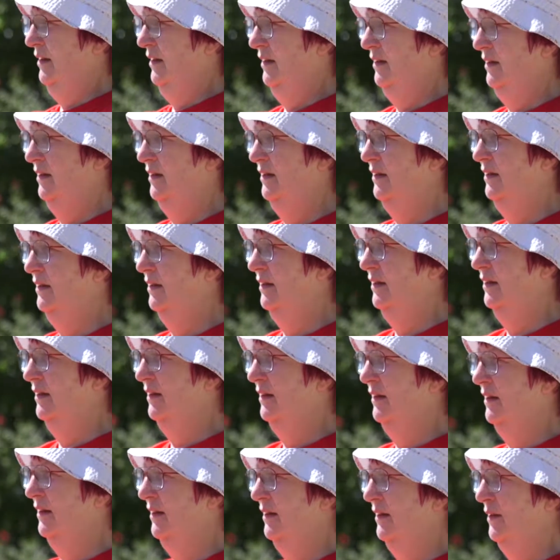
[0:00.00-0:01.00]
person, didn't
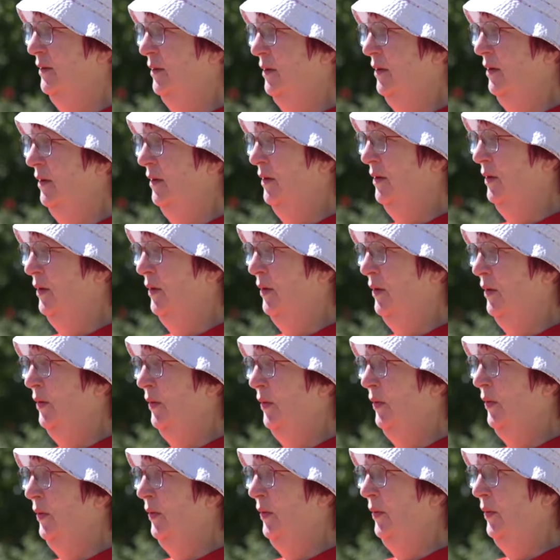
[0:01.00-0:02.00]
have very good
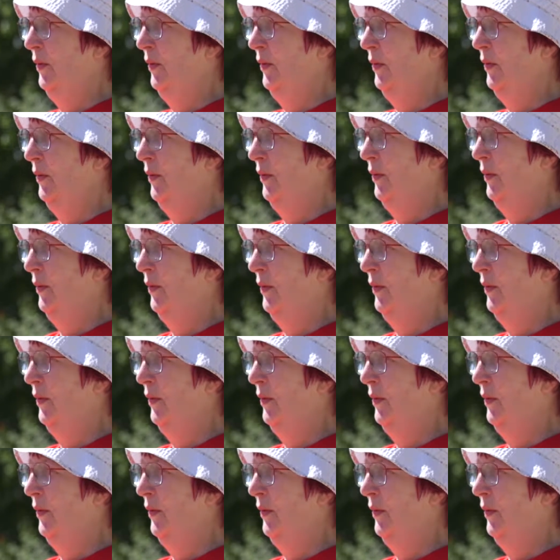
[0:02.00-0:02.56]
experiences of